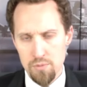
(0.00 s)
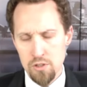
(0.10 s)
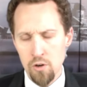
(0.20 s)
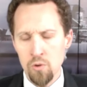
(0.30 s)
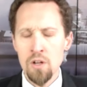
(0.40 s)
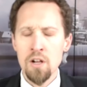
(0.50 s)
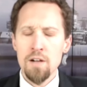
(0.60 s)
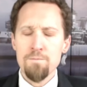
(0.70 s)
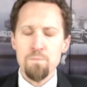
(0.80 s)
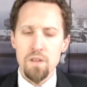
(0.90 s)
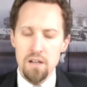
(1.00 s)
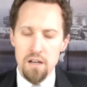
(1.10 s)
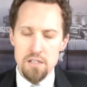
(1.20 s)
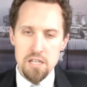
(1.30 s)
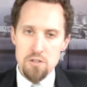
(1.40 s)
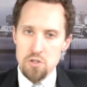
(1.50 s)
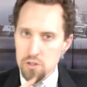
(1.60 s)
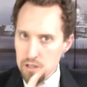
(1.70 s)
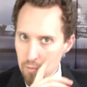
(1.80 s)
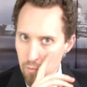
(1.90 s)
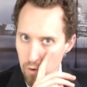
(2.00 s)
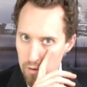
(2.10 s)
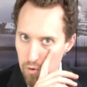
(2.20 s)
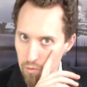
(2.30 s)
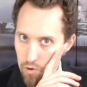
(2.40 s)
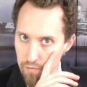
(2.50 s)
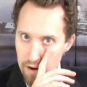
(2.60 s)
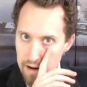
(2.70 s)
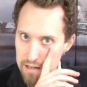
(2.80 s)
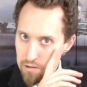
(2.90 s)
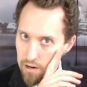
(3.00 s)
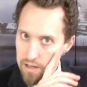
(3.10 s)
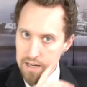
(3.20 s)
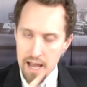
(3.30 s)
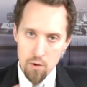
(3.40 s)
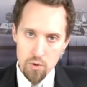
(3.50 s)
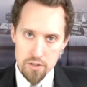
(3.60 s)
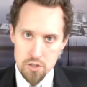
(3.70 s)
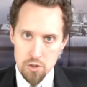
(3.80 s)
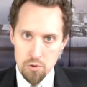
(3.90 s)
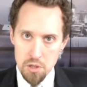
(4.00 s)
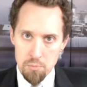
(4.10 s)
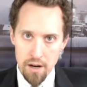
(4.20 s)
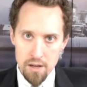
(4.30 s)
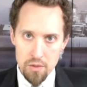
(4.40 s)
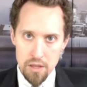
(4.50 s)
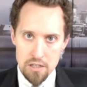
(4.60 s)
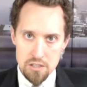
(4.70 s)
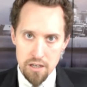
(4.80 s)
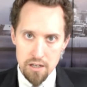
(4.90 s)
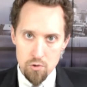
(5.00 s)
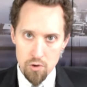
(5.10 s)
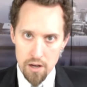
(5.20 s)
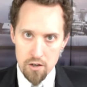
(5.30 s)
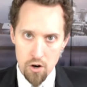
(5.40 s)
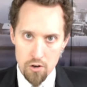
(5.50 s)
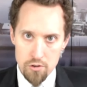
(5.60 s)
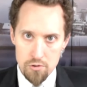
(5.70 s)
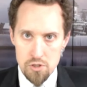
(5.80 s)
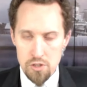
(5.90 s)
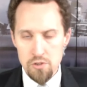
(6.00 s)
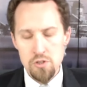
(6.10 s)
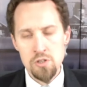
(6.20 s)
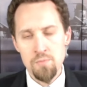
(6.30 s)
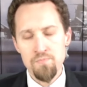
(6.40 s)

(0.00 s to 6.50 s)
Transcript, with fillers: So essentially what what we're finding right now is you combine things like credit card usage